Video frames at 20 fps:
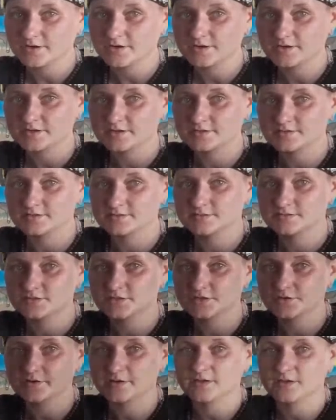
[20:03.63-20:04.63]
is
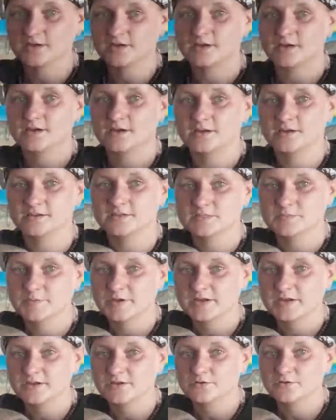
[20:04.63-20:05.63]
doing a
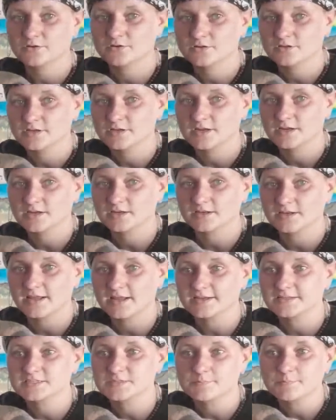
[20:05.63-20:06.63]
spay and neuter clinic
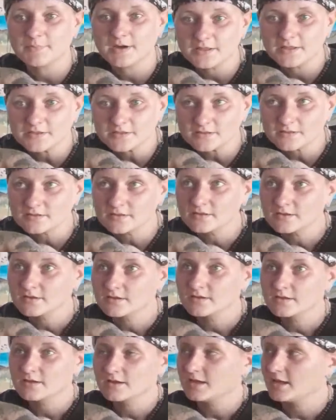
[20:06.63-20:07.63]
next month.
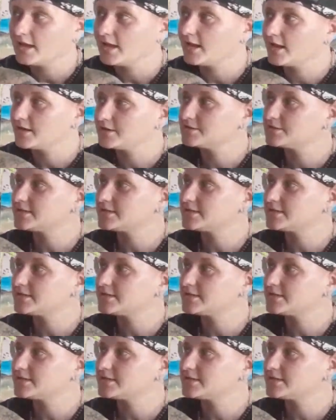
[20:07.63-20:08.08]
Mm-hmm. And